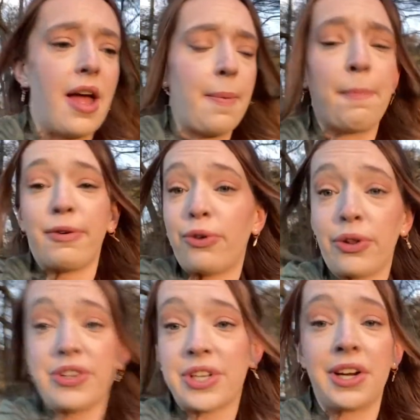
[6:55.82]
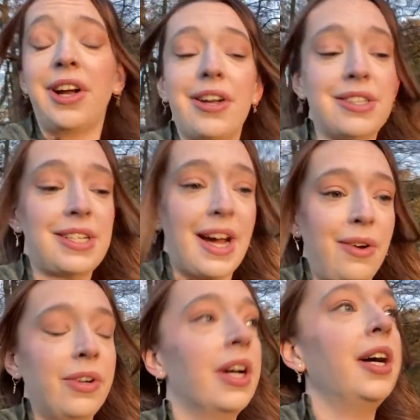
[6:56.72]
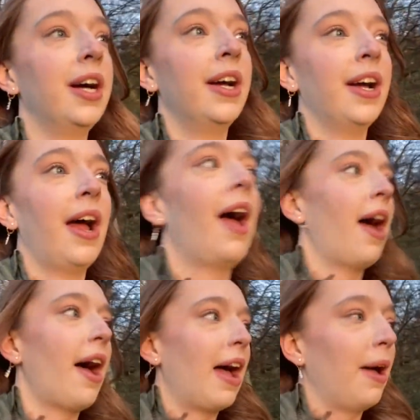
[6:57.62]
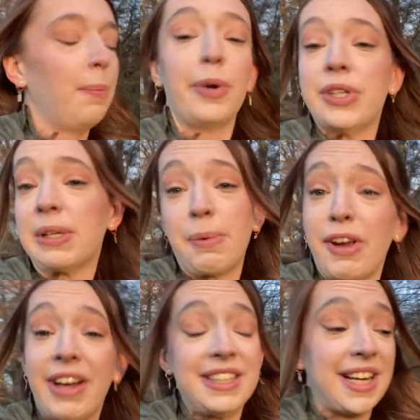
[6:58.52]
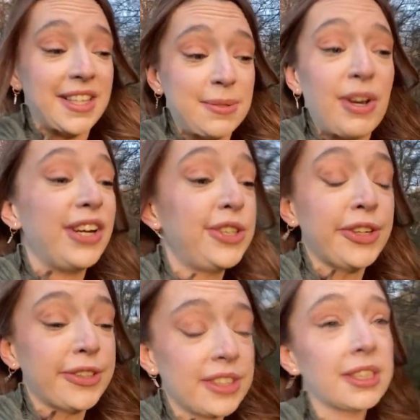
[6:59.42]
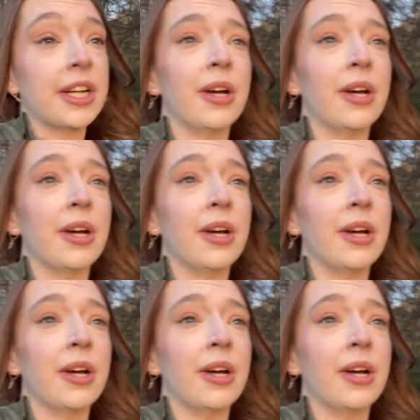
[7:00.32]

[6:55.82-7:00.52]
before the sun goes down, because it'd be great to get some nice shots